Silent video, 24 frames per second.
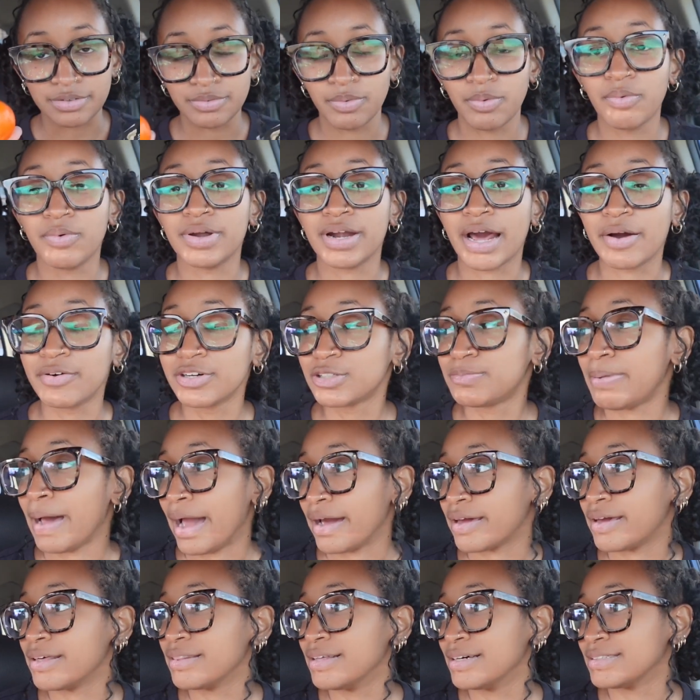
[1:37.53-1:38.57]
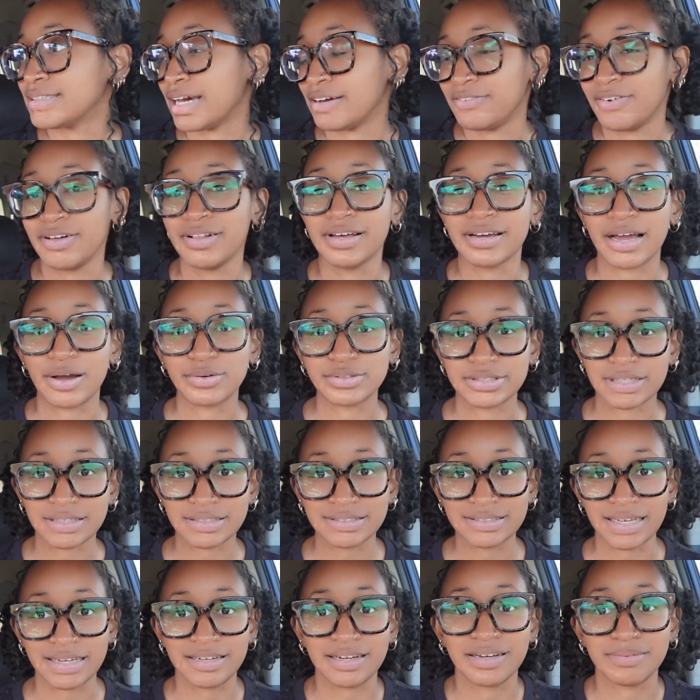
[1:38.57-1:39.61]
When I was packing this, I felt like I was like
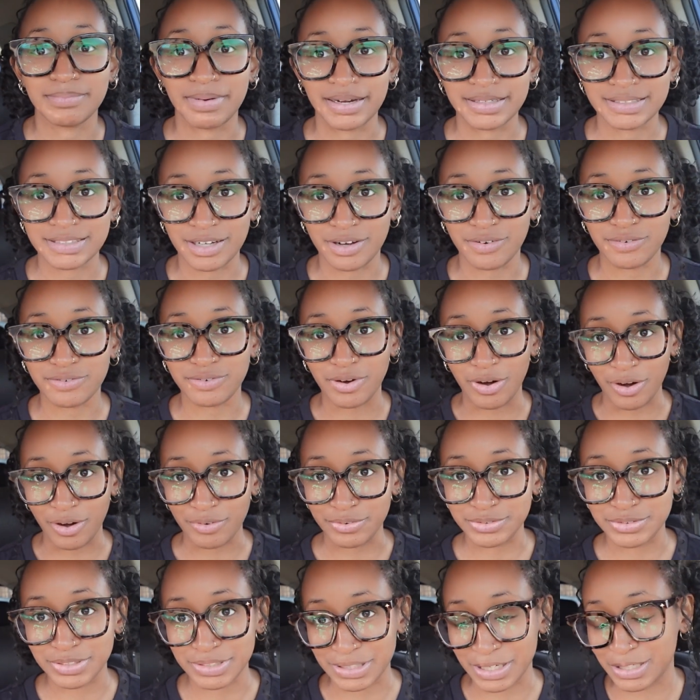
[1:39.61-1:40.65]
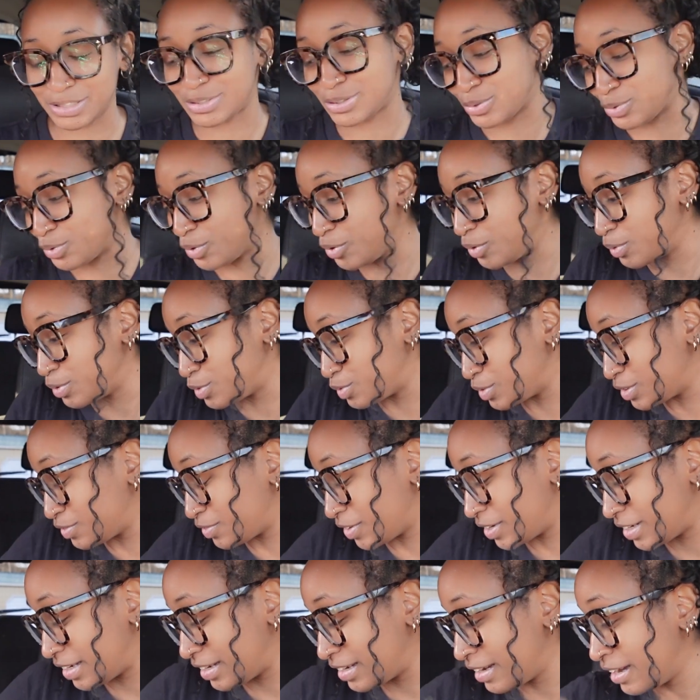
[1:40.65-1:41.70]
sending myself off to like school, which was
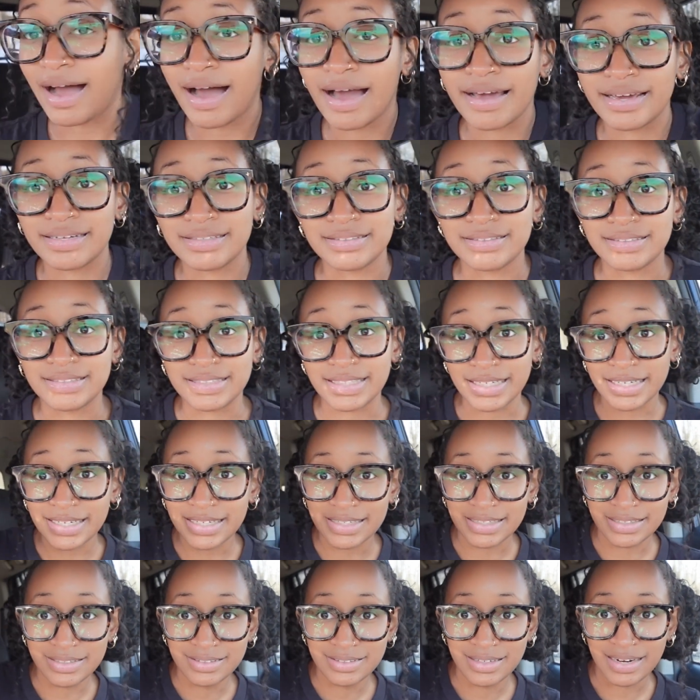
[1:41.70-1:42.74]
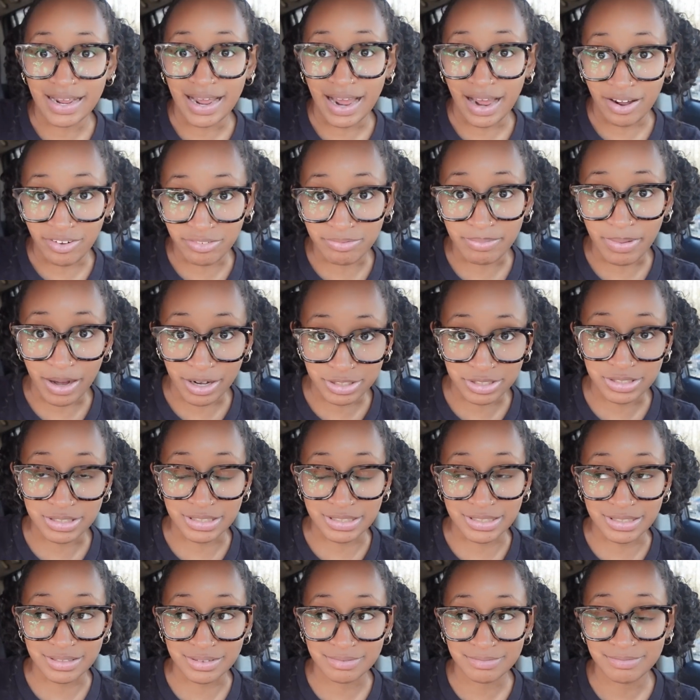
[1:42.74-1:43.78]
funny. I did have
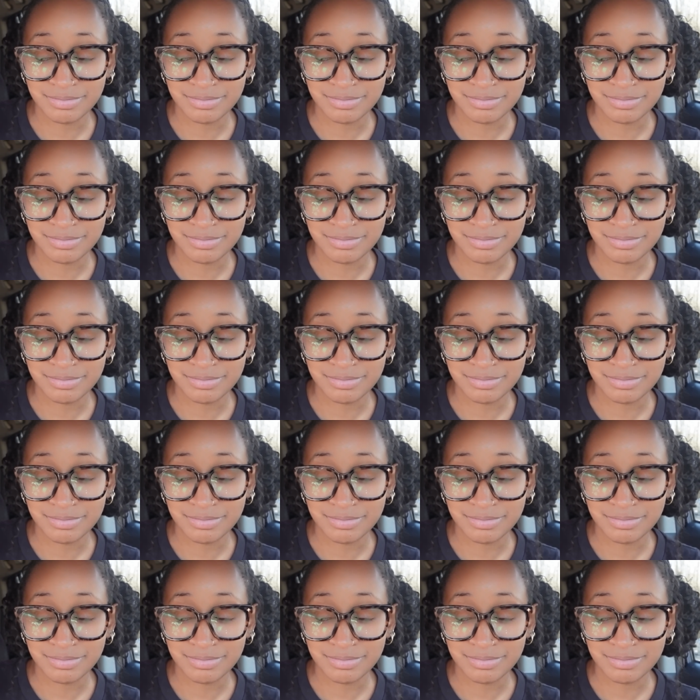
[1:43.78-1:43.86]
matcha.